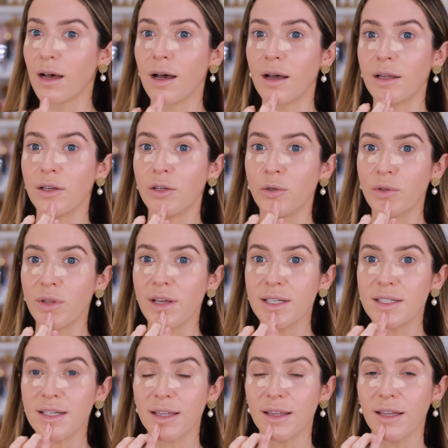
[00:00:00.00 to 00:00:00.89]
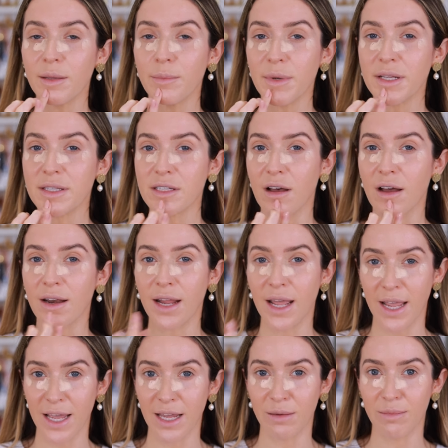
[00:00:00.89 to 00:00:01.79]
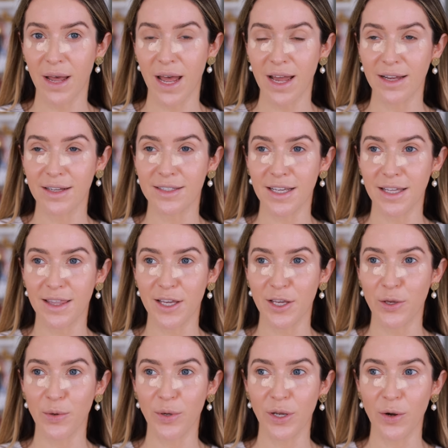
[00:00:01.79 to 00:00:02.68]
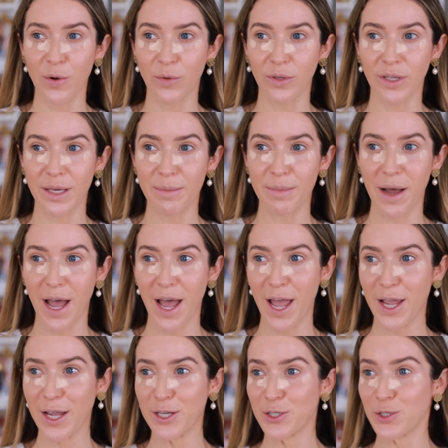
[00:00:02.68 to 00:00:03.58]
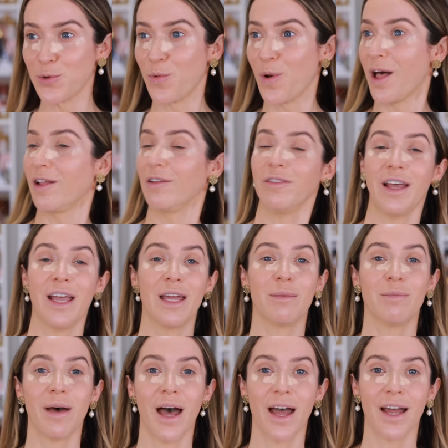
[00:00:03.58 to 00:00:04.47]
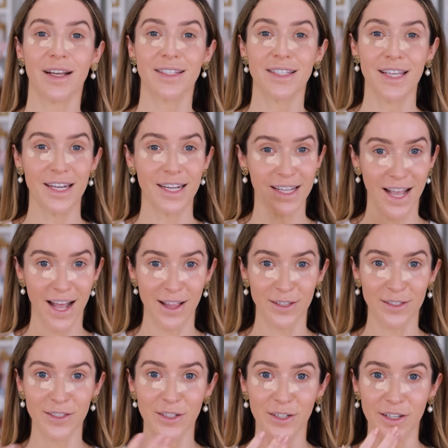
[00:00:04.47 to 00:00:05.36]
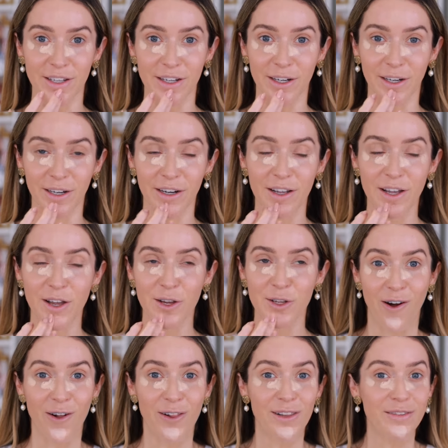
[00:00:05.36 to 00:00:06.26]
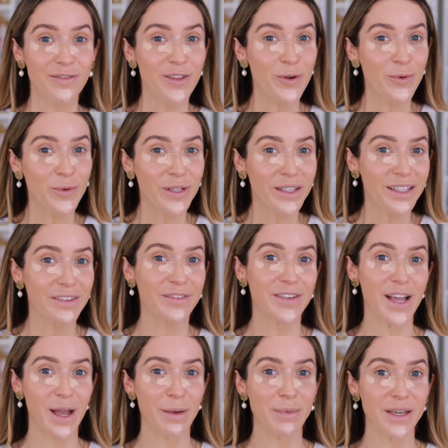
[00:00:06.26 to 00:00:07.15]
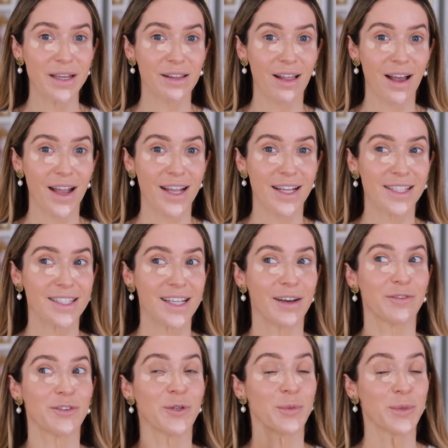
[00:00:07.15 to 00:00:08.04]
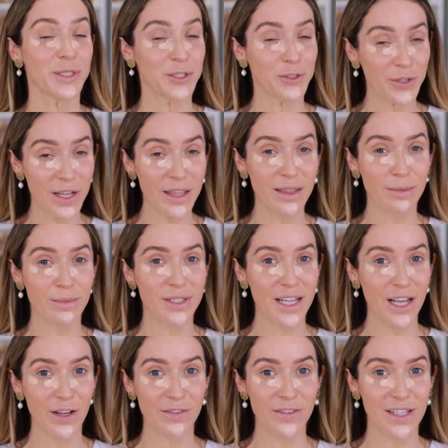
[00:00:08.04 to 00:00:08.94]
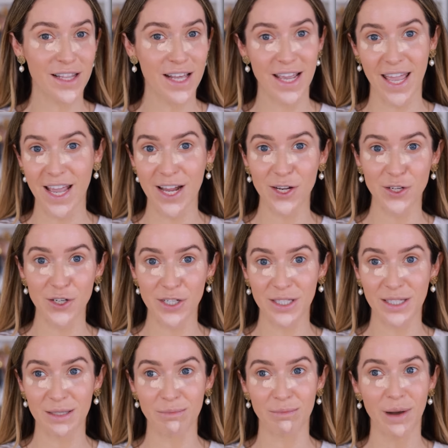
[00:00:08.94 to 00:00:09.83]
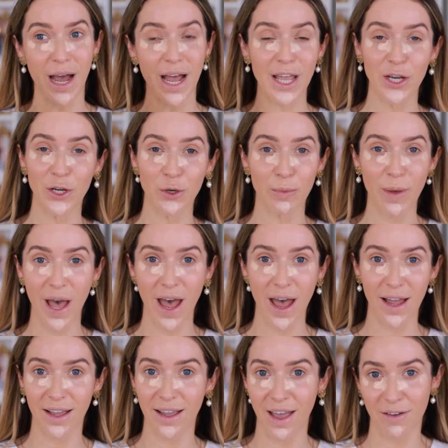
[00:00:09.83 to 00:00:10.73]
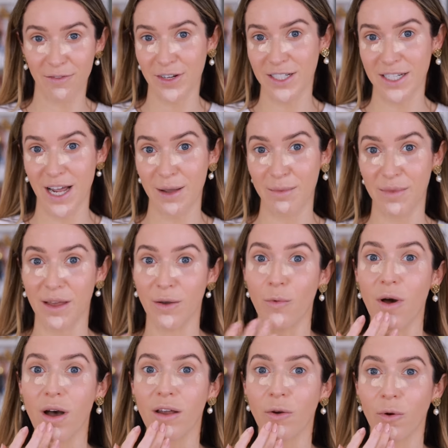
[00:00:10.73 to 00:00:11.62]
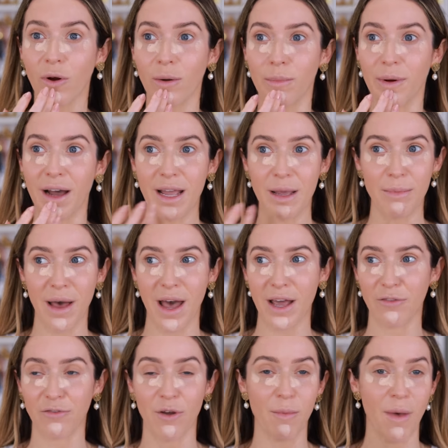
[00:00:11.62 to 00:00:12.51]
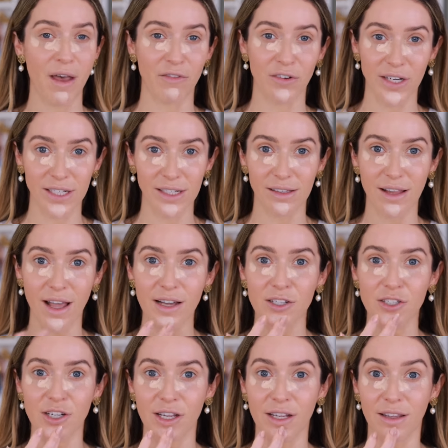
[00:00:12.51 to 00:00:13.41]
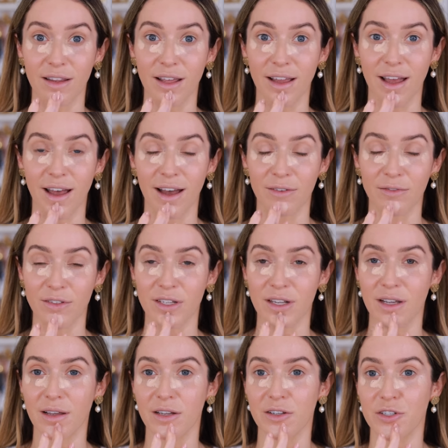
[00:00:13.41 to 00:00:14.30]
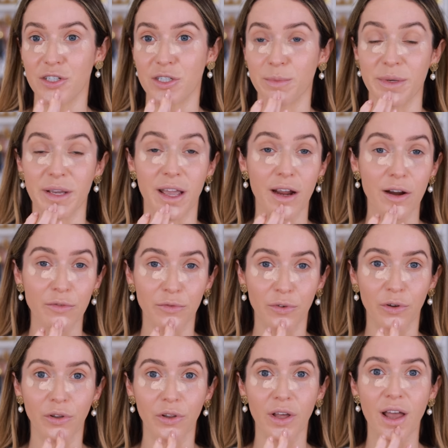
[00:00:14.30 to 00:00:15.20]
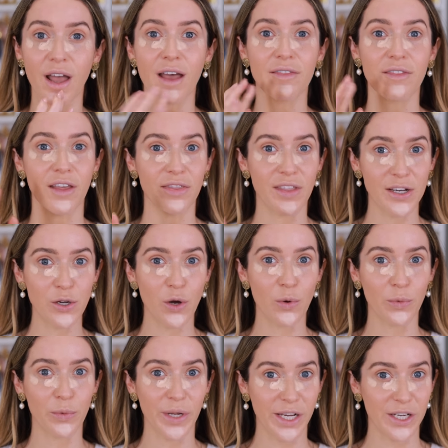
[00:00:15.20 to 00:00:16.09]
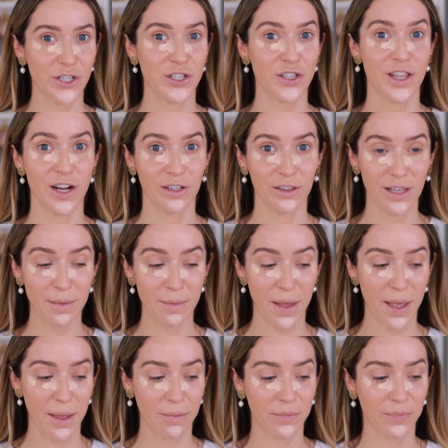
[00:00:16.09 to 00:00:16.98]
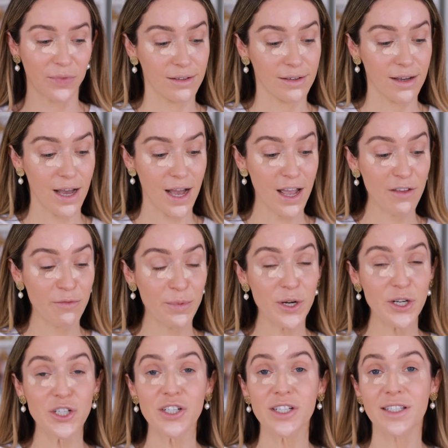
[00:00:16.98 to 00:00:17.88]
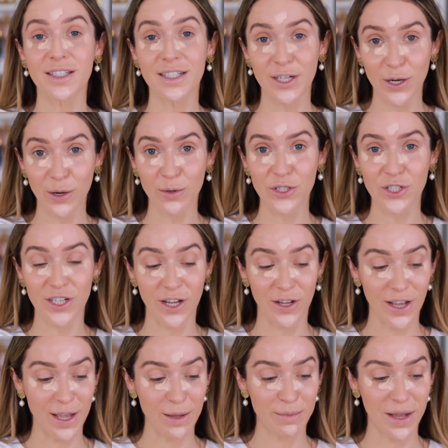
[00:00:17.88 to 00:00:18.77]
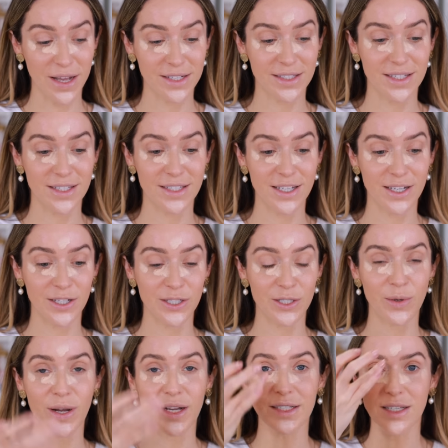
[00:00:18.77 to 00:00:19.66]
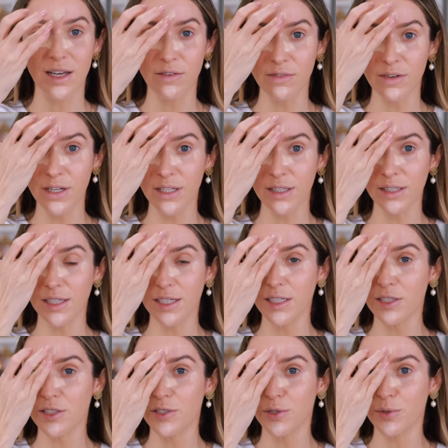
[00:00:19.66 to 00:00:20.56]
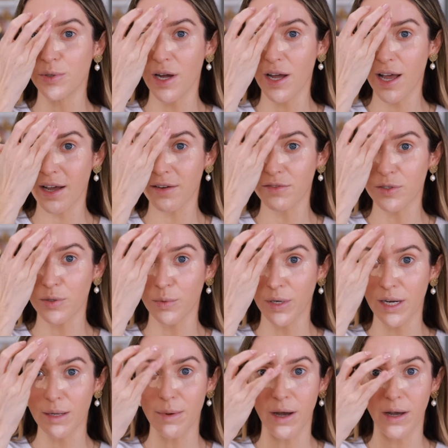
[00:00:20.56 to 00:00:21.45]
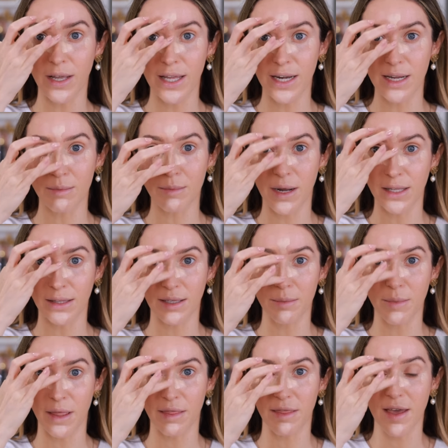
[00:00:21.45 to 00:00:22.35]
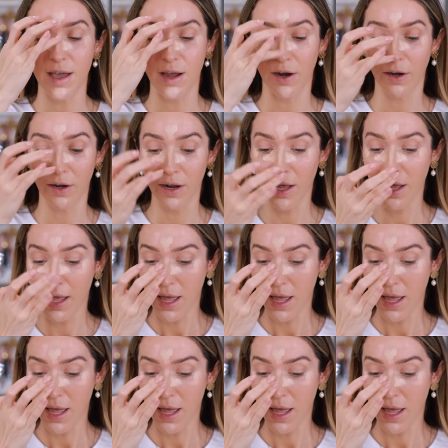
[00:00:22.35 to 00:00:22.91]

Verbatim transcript: I knew they did limits on handbags. I think you can only buy 12 handbags in a calendar year. All of their really VIP clients have to restrain themselves and they can't just buy a new bag every time they want or buy a bag from every collection. They have to just be careful that they don't reach their limit. I've purchased 0 Chanel handbags this year, so I definitely do not have to worry about hitting my limit there.